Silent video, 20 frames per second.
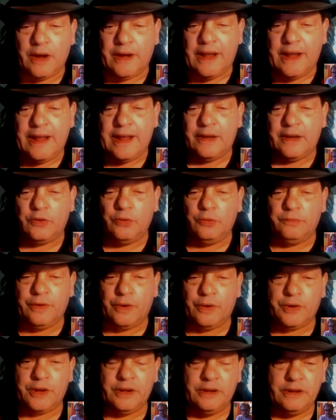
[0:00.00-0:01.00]
hand, who
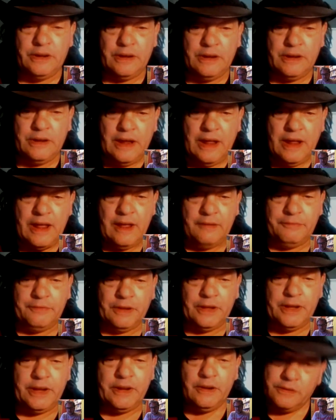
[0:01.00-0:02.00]
voted
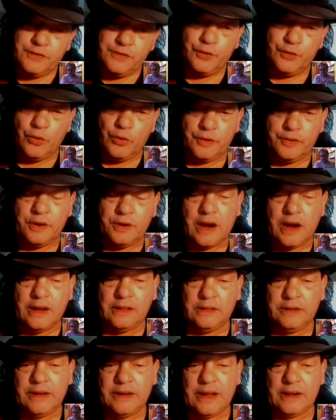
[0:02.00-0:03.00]
heavily, it's Northern
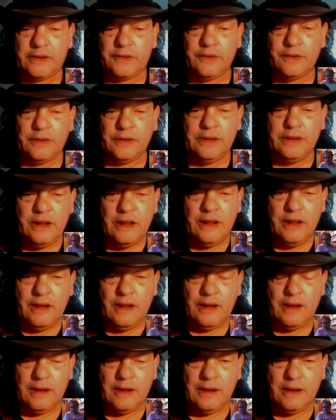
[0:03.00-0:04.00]
Ireland actually,
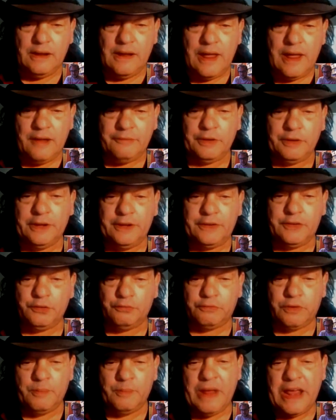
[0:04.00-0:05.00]
heavily to
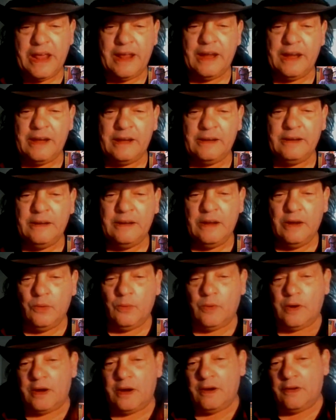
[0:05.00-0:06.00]
remain,
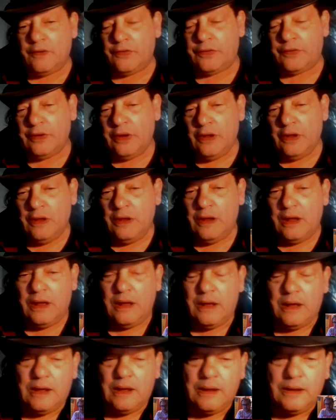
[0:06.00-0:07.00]
whereas
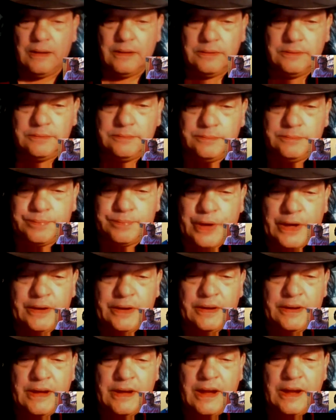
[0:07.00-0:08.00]

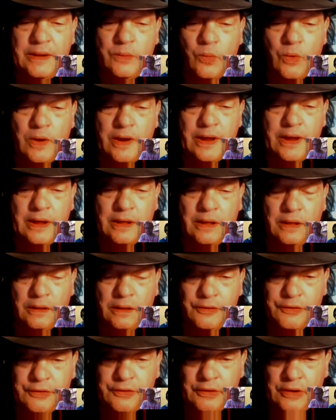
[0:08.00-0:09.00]
Britain and
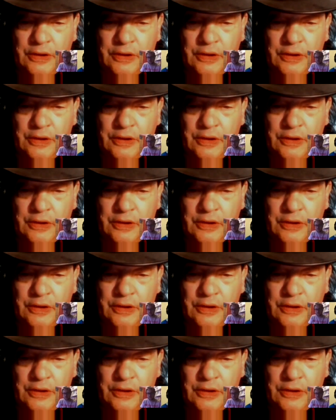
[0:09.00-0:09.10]
Wales